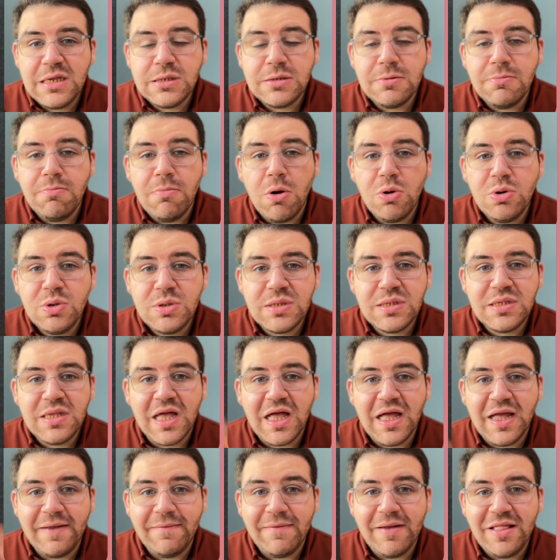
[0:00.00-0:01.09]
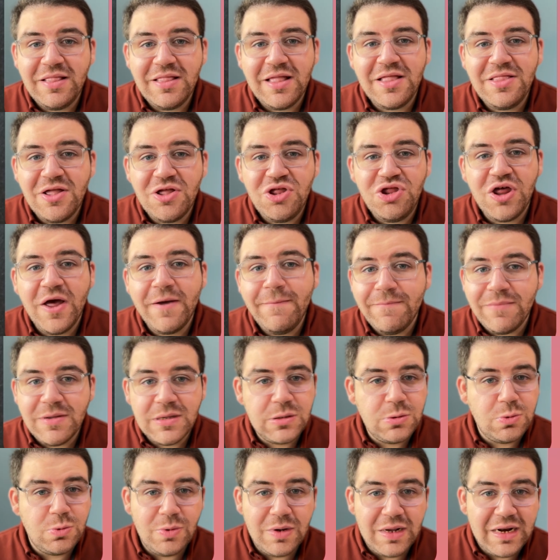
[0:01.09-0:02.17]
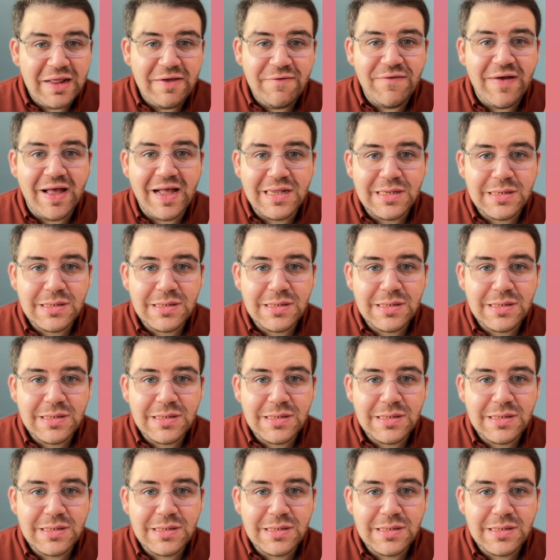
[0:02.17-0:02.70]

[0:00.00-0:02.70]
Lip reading: takes most time, and then the jump is really